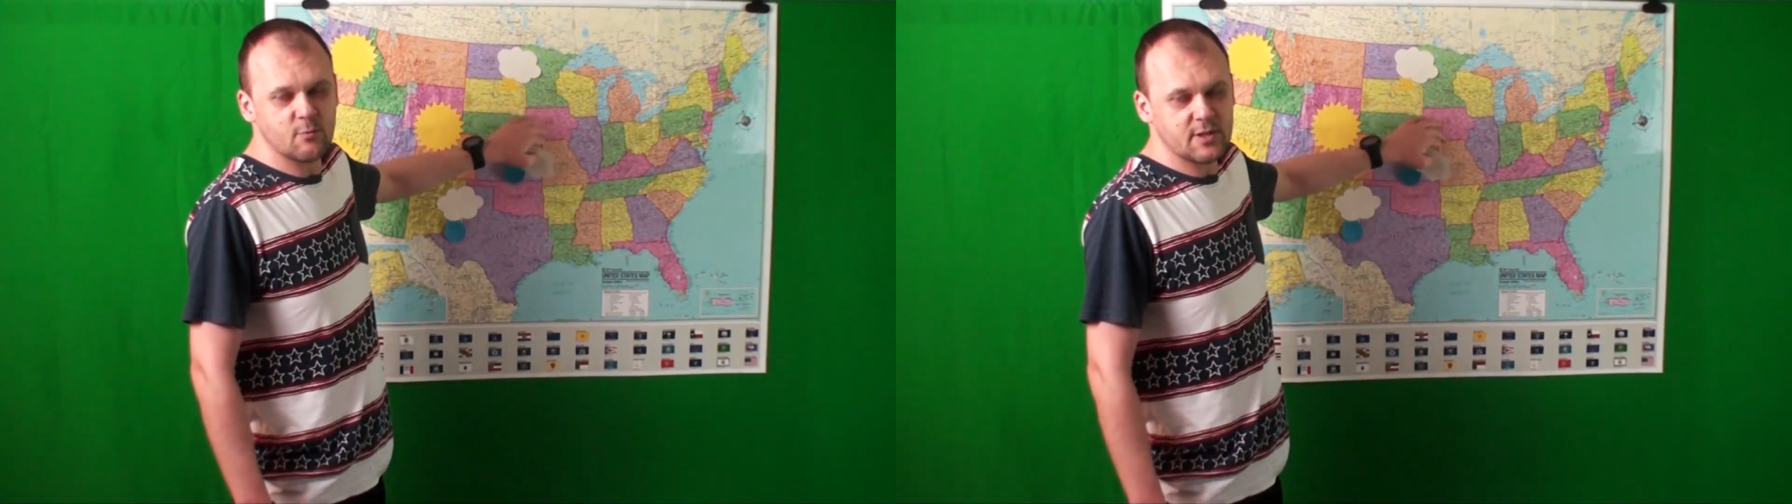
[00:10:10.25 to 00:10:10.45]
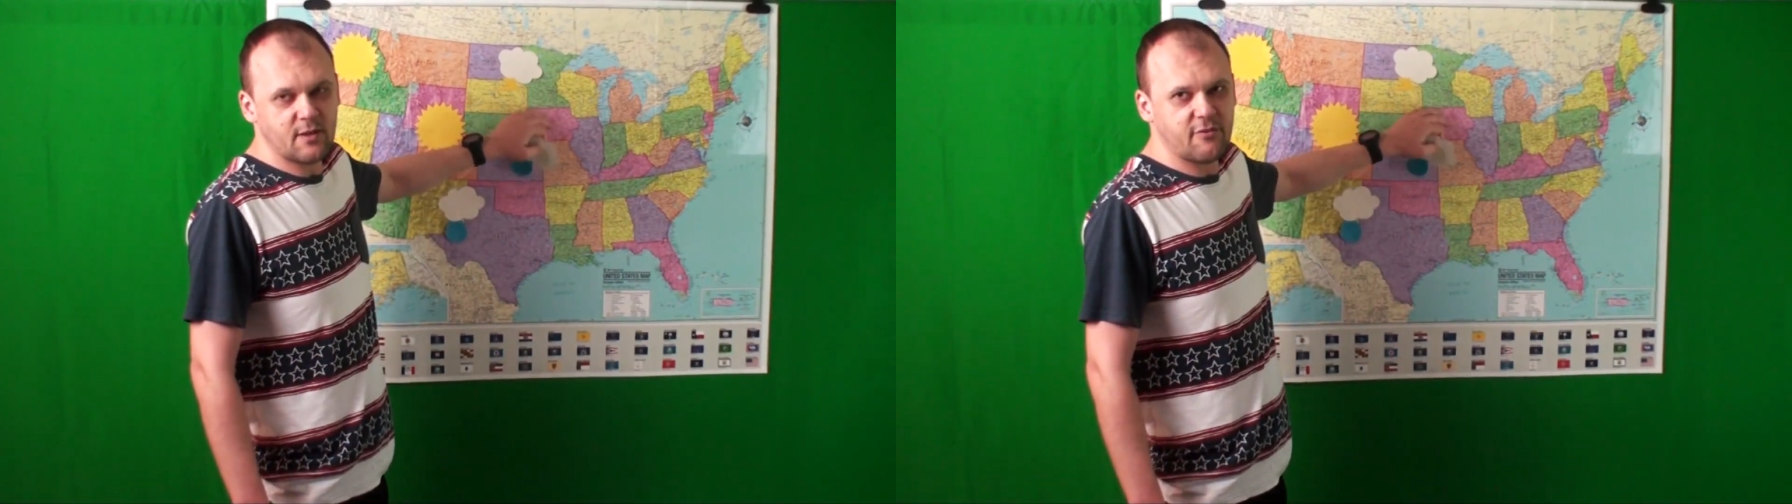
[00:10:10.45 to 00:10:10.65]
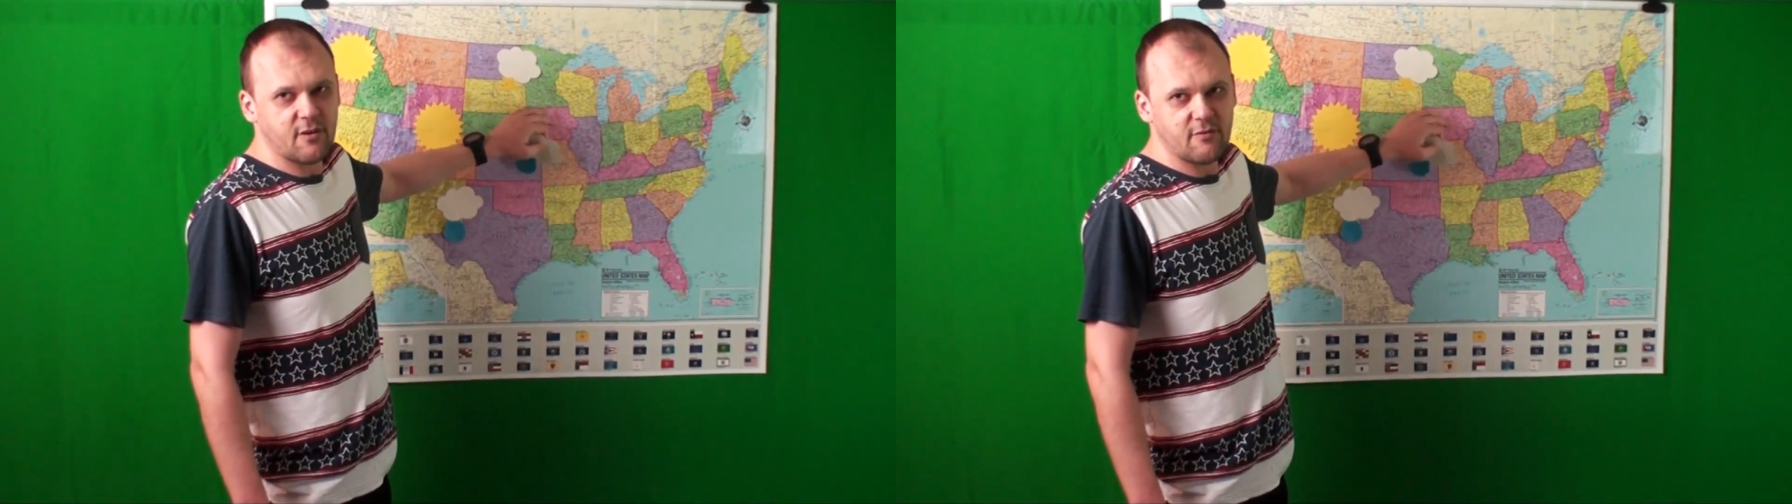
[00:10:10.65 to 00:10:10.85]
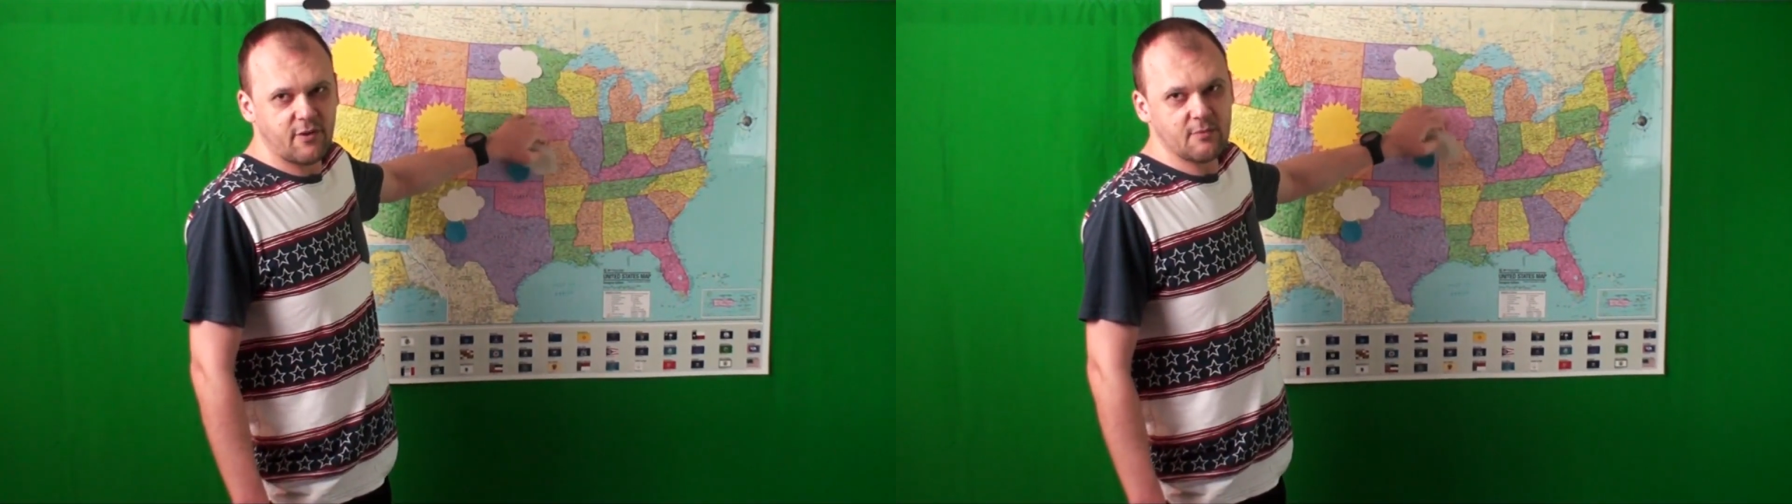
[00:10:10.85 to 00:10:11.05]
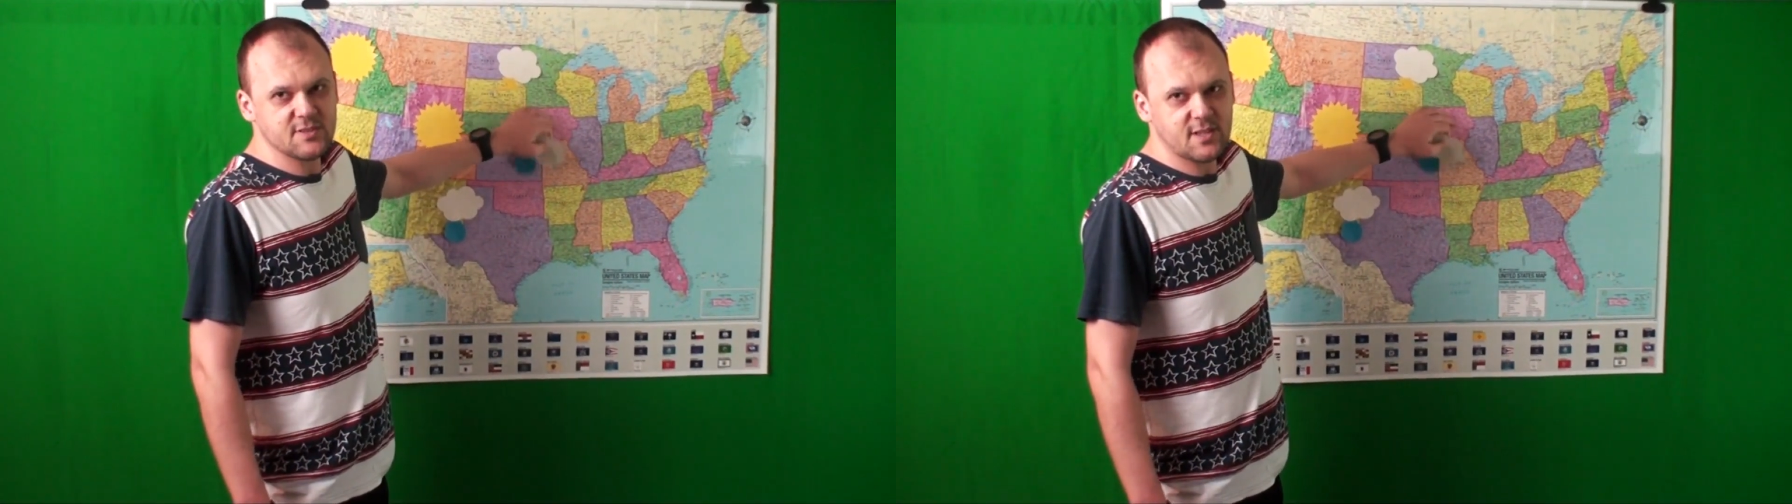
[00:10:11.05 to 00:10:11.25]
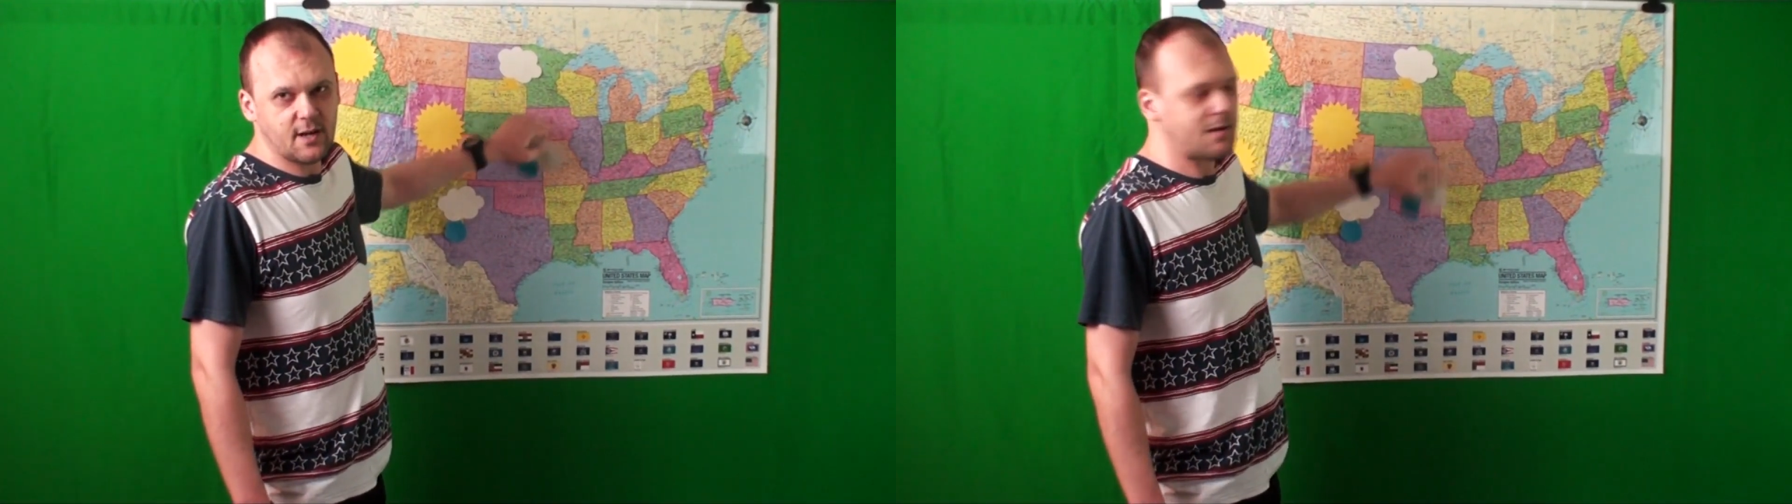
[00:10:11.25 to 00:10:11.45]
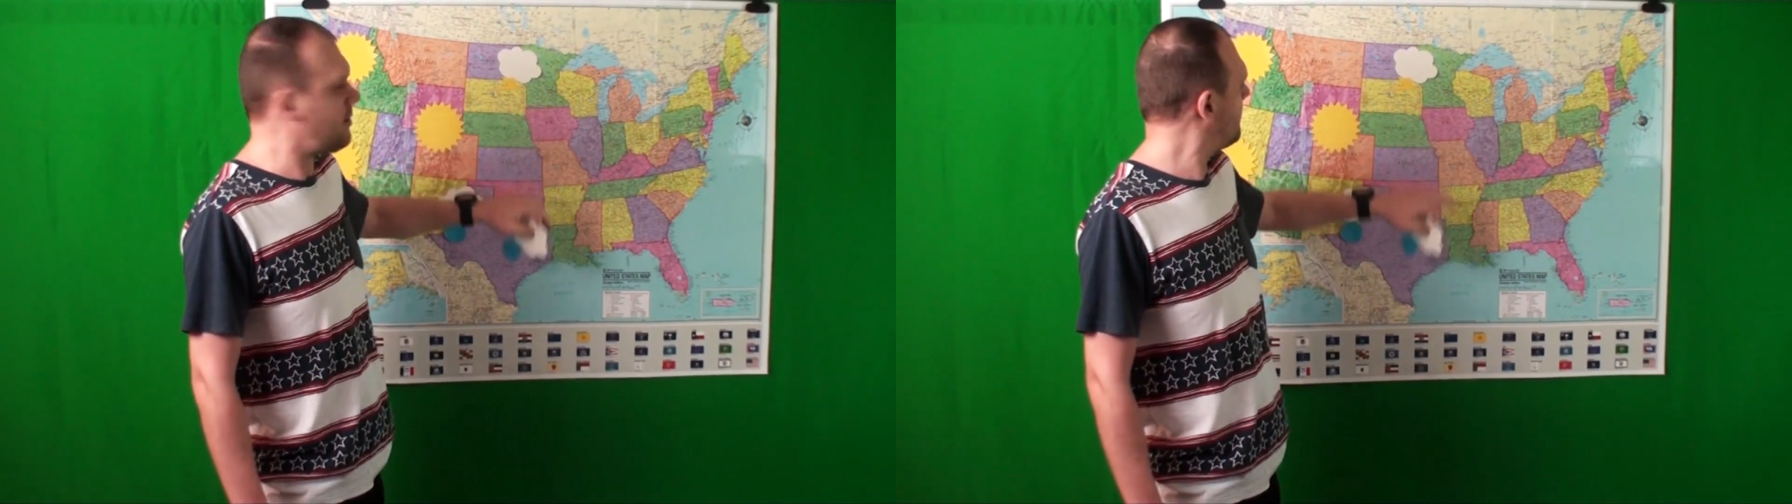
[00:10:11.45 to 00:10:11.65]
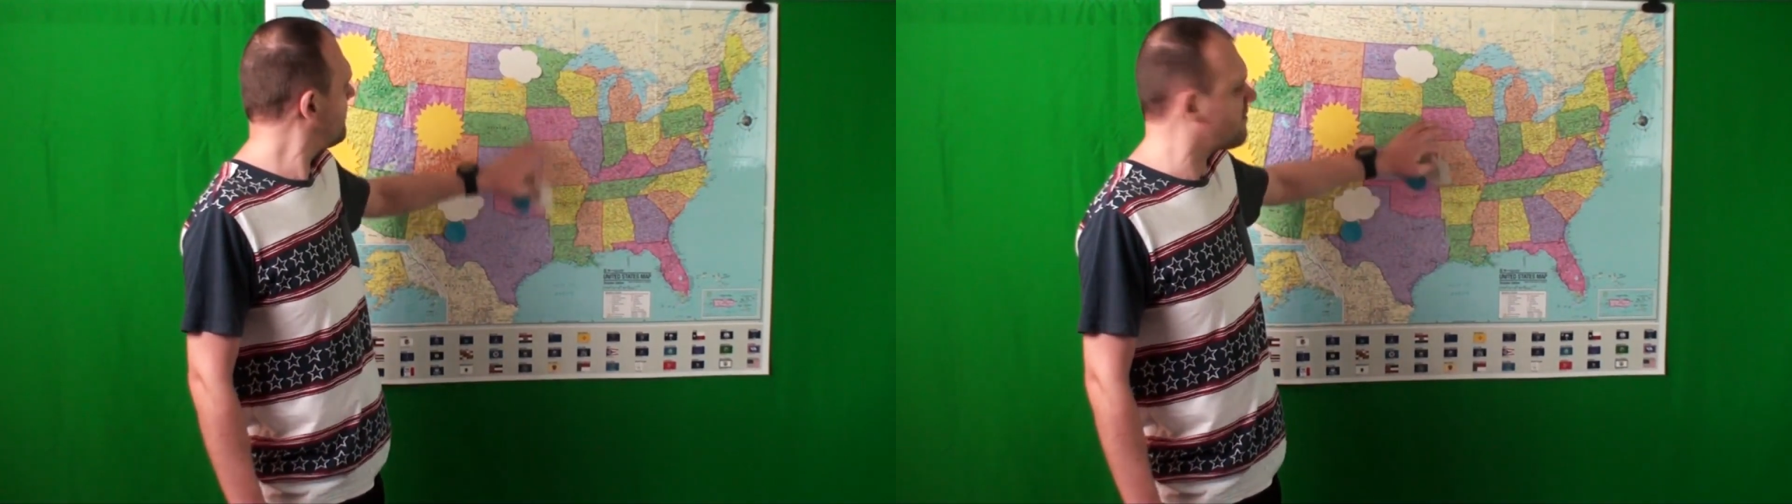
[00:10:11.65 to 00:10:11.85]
with a farm style.